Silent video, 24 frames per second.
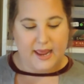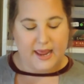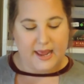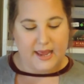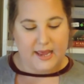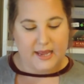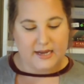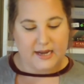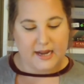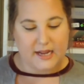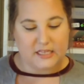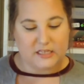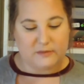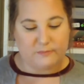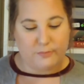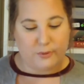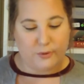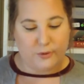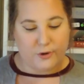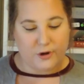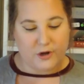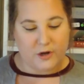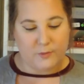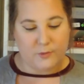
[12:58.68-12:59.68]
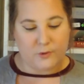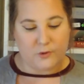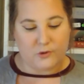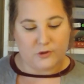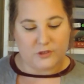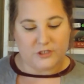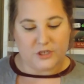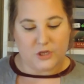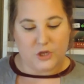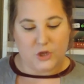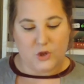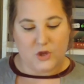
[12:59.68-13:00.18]
And it's
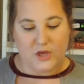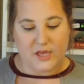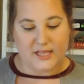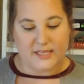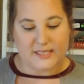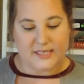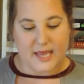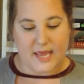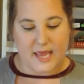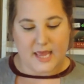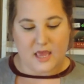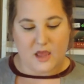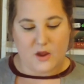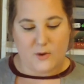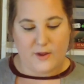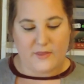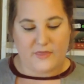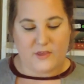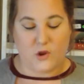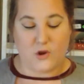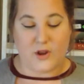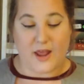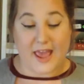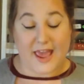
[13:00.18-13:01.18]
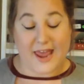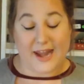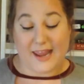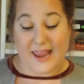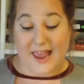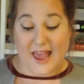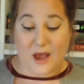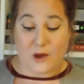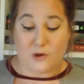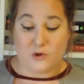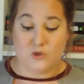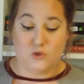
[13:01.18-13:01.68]
portable, so you can take it with you to
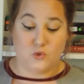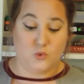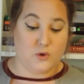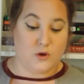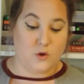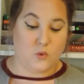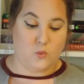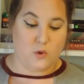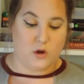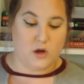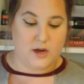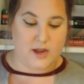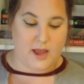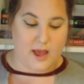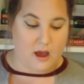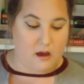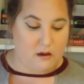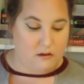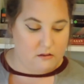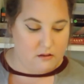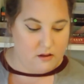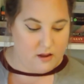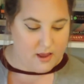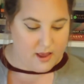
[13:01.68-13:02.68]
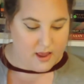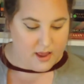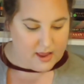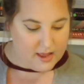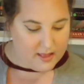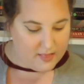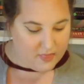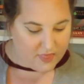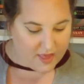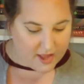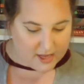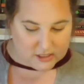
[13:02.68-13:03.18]
any outdoor workout.
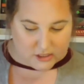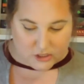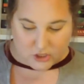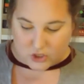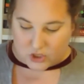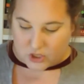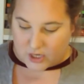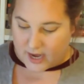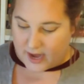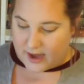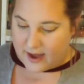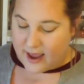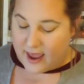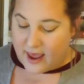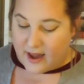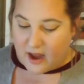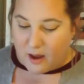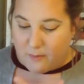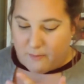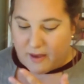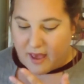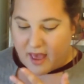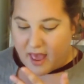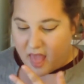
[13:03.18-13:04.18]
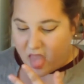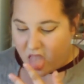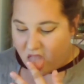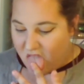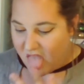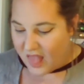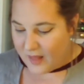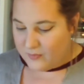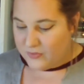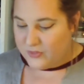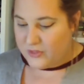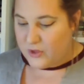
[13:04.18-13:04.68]
That's great. And I bet